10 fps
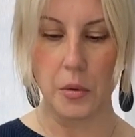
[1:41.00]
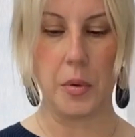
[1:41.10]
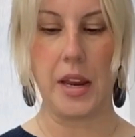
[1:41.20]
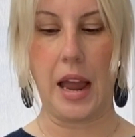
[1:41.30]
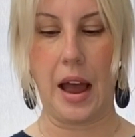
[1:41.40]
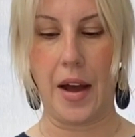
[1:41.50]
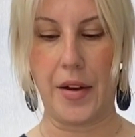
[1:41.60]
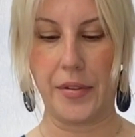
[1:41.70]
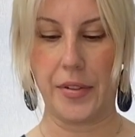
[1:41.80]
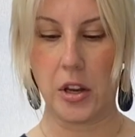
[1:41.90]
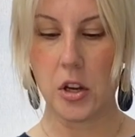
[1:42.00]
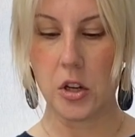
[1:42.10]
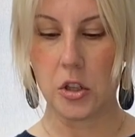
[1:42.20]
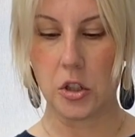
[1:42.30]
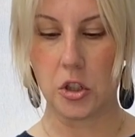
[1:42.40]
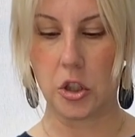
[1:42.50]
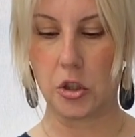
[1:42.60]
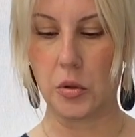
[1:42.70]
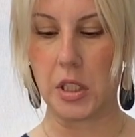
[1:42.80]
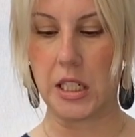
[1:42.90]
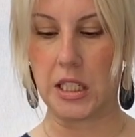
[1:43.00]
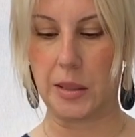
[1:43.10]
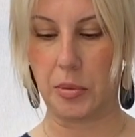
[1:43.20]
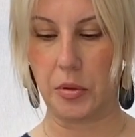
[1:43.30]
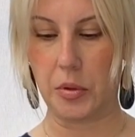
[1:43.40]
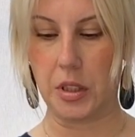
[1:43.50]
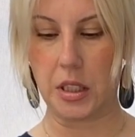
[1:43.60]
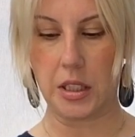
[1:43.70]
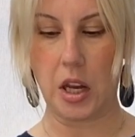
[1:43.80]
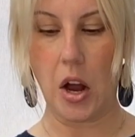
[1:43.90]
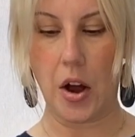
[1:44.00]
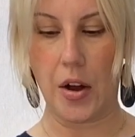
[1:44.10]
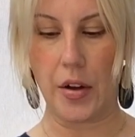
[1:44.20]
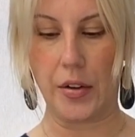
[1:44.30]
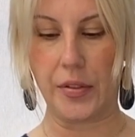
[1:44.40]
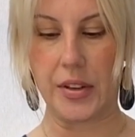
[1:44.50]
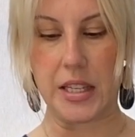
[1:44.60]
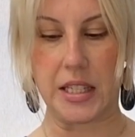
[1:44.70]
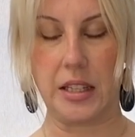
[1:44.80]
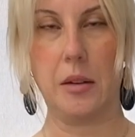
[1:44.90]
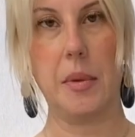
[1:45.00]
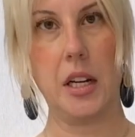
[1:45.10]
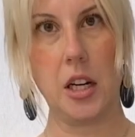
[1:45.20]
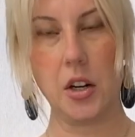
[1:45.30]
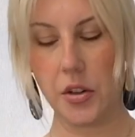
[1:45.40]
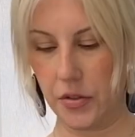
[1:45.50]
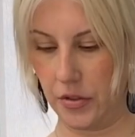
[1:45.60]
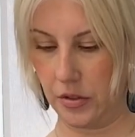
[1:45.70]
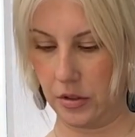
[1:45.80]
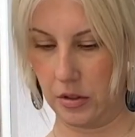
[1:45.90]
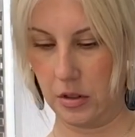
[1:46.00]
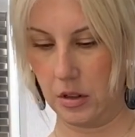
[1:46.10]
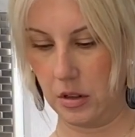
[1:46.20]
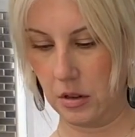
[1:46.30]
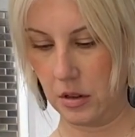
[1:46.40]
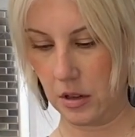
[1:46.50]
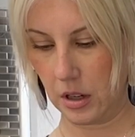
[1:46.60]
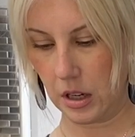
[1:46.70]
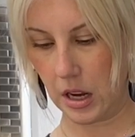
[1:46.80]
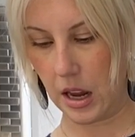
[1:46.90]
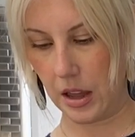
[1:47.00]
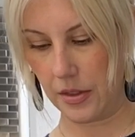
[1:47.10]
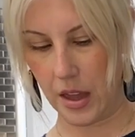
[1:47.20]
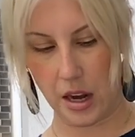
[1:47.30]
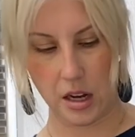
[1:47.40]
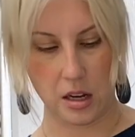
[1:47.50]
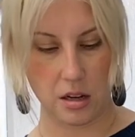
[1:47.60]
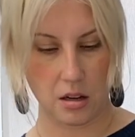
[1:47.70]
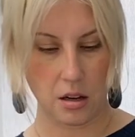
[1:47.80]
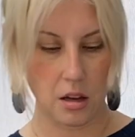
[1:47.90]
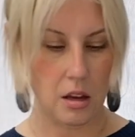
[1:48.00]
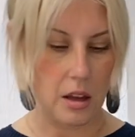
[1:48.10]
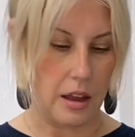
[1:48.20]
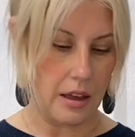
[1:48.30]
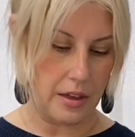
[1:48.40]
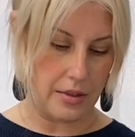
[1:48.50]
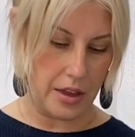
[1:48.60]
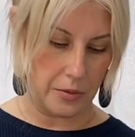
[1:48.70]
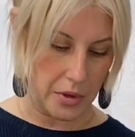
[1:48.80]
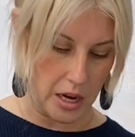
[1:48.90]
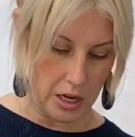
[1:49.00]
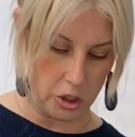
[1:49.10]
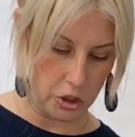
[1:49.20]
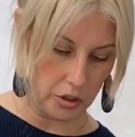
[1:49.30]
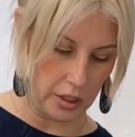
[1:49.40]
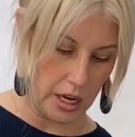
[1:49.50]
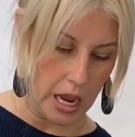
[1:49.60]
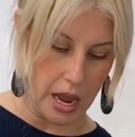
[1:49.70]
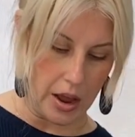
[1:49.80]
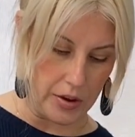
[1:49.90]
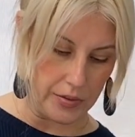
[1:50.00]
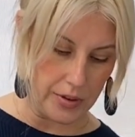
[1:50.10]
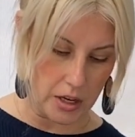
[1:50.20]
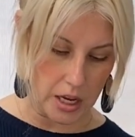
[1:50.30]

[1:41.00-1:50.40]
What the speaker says: We have 2 teaspoons of cinnamon here. I'm gonna add that in. And then we actually have